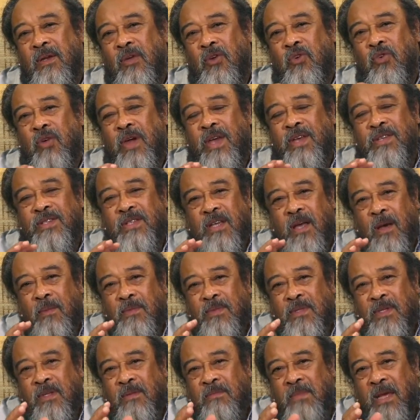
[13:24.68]
grace
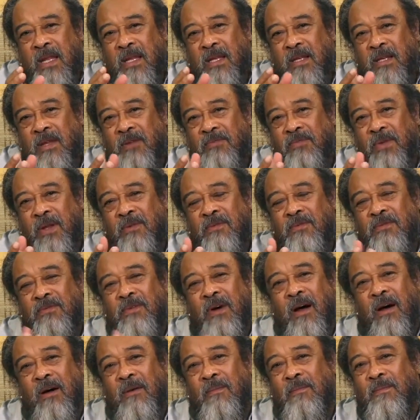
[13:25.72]
comes in many different
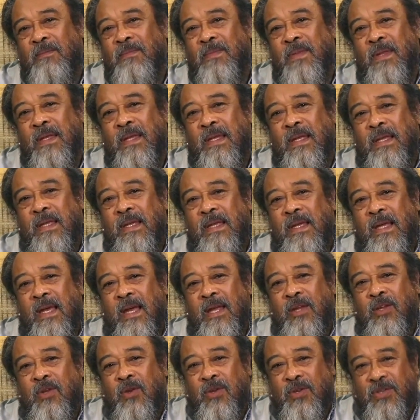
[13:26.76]
forms,
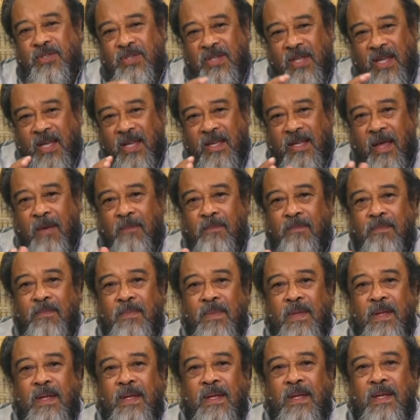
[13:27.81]
and you're seeing them.
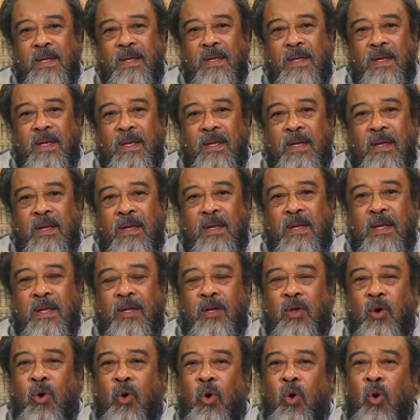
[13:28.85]

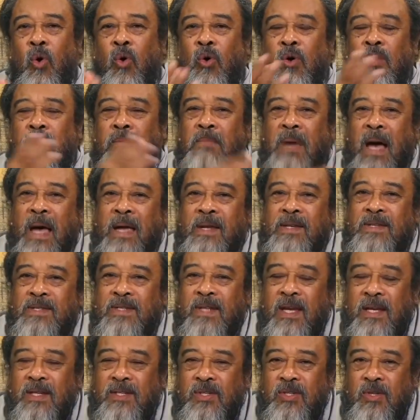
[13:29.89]
In the old
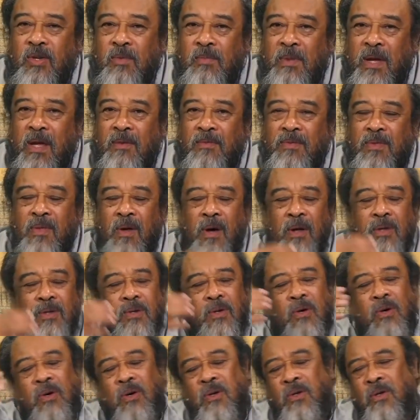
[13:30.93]
mindset, you may have thought,
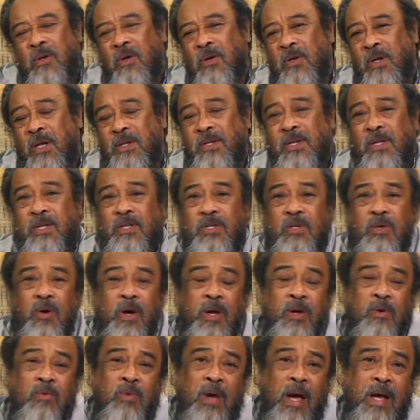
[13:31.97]
oh no, nothing is
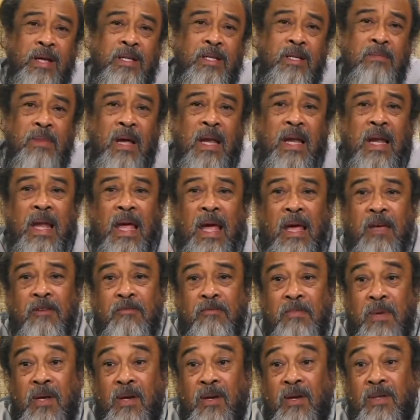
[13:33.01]
going right in my
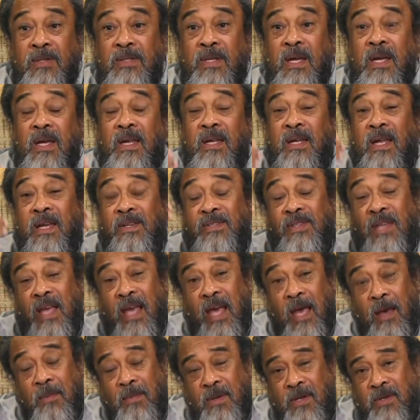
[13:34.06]
life, because that's the
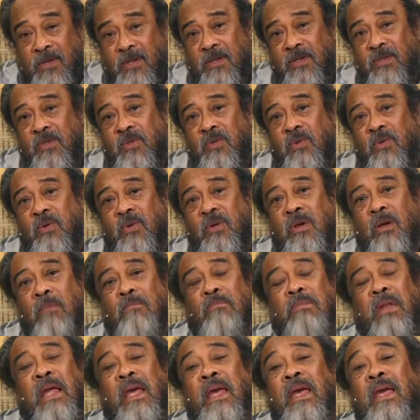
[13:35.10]
habit, is to
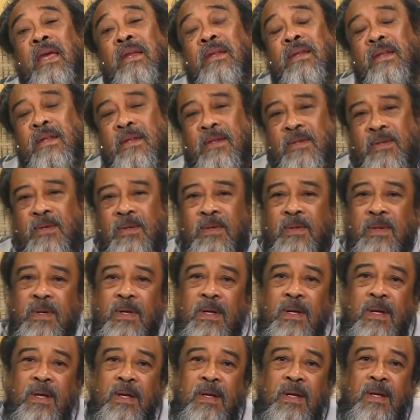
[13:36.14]
complain and to,
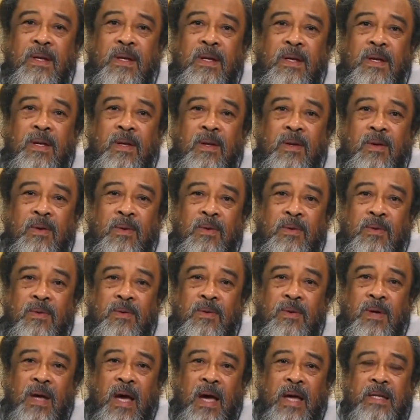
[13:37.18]
you
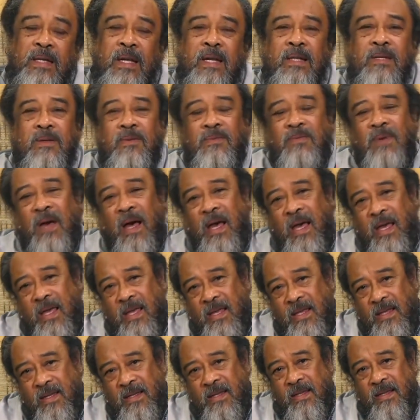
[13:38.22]
know,
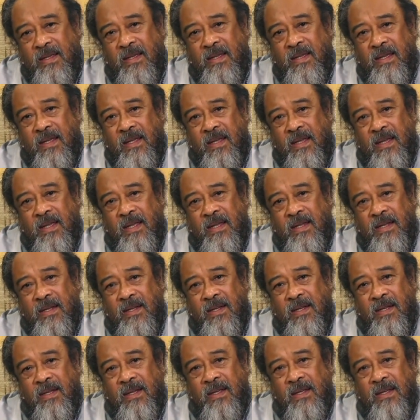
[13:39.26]
identify. And